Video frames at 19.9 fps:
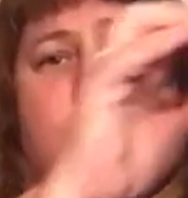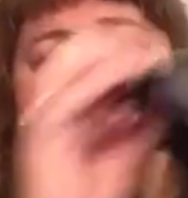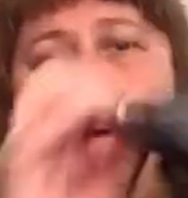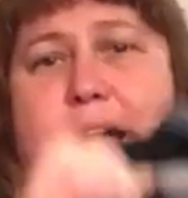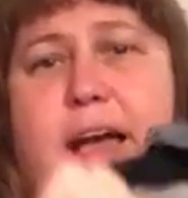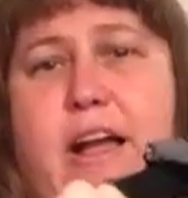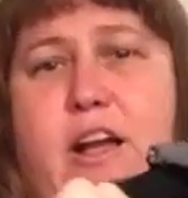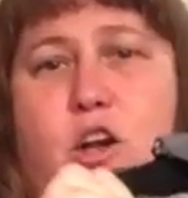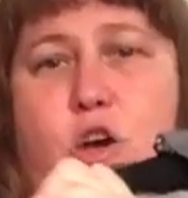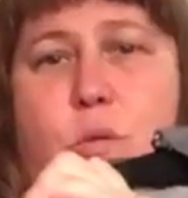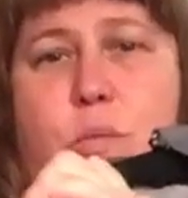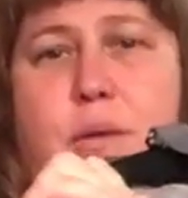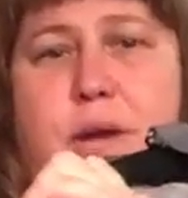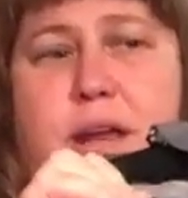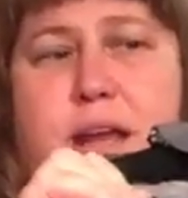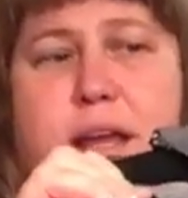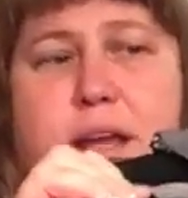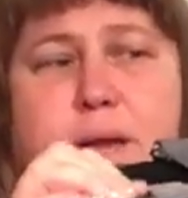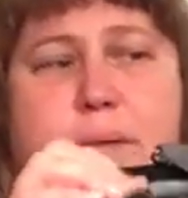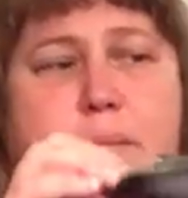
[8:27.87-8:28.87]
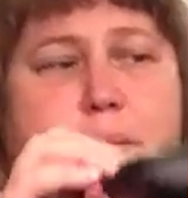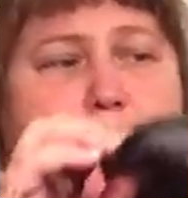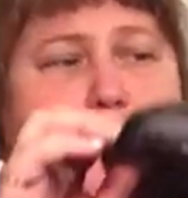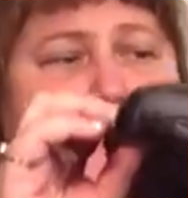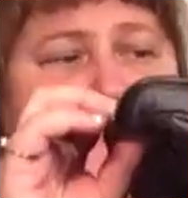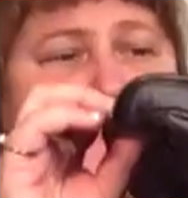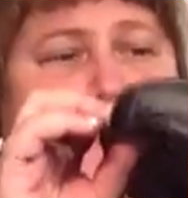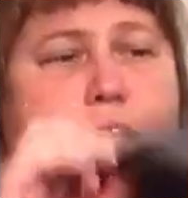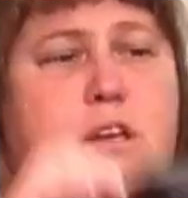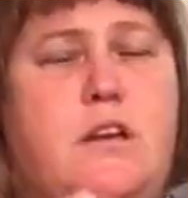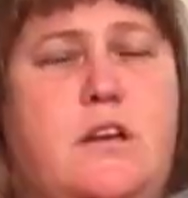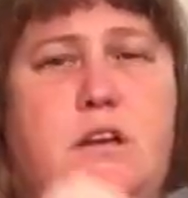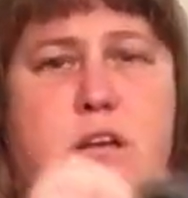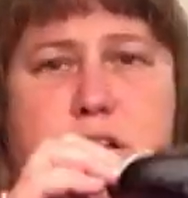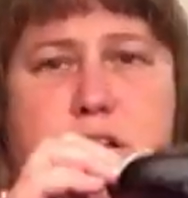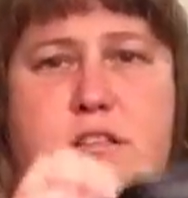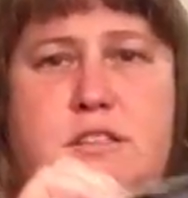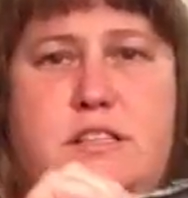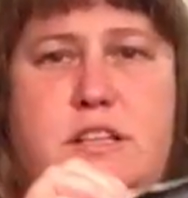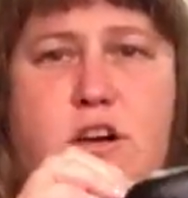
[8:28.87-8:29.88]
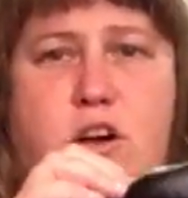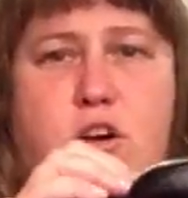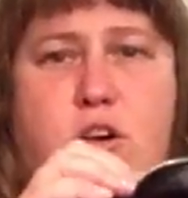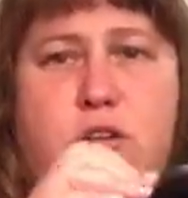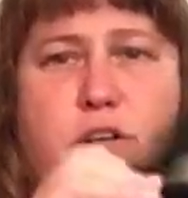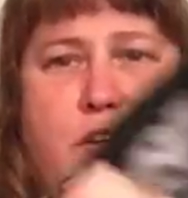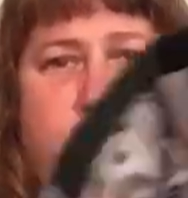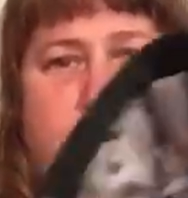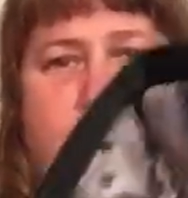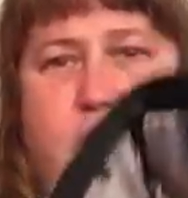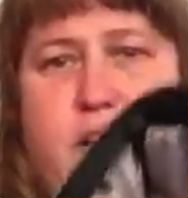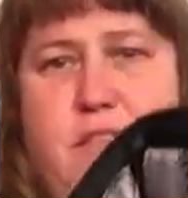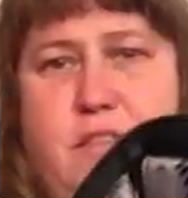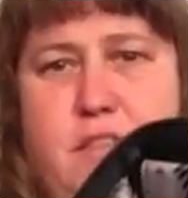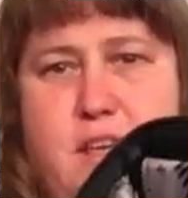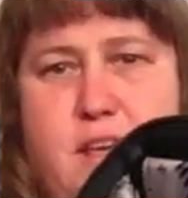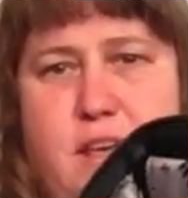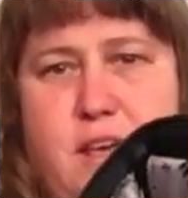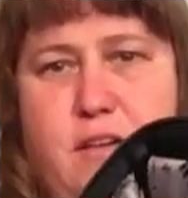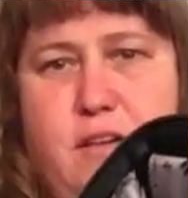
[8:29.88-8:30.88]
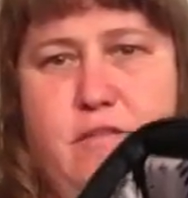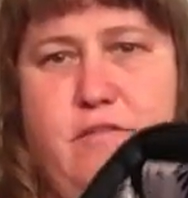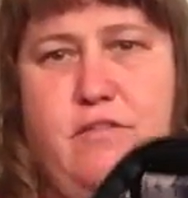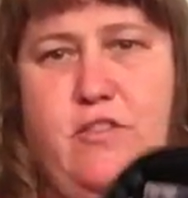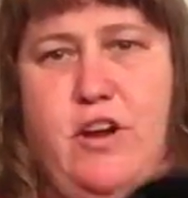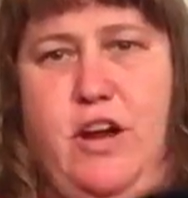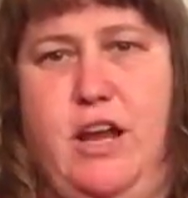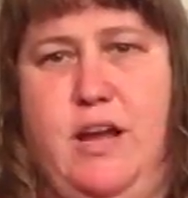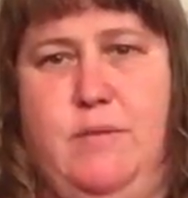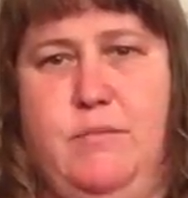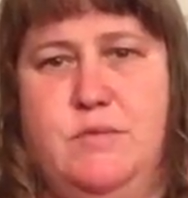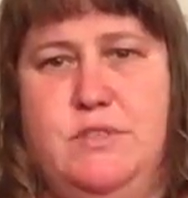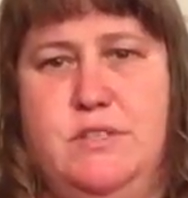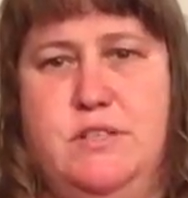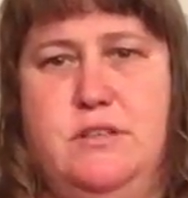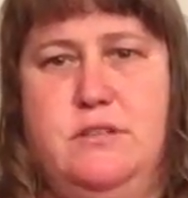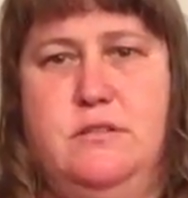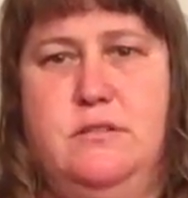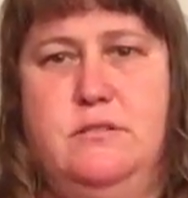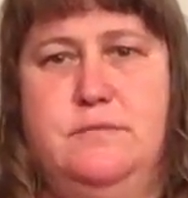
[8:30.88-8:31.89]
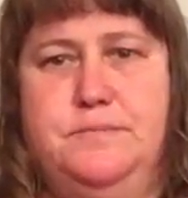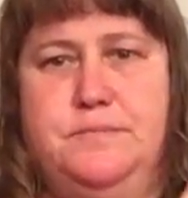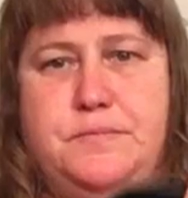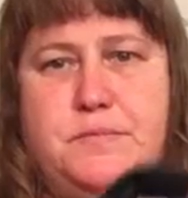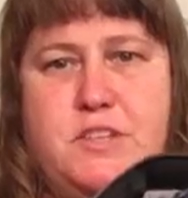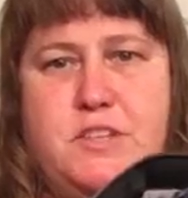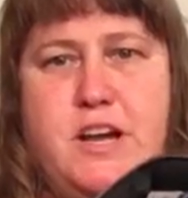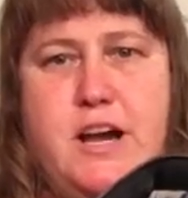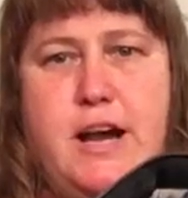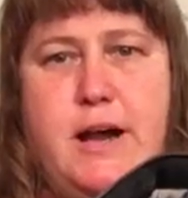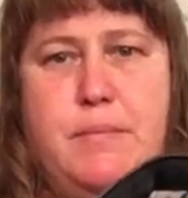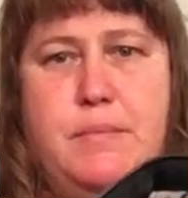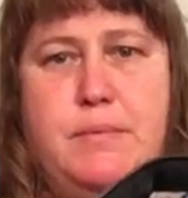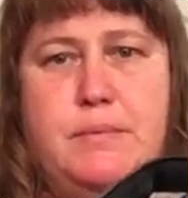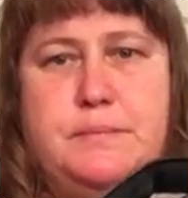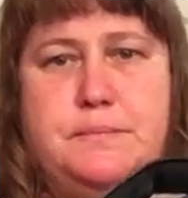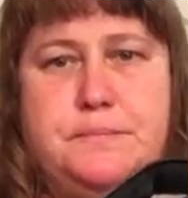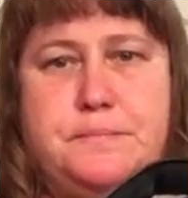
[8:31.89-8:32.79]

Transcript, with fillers: bag opening. So you've got the framed top.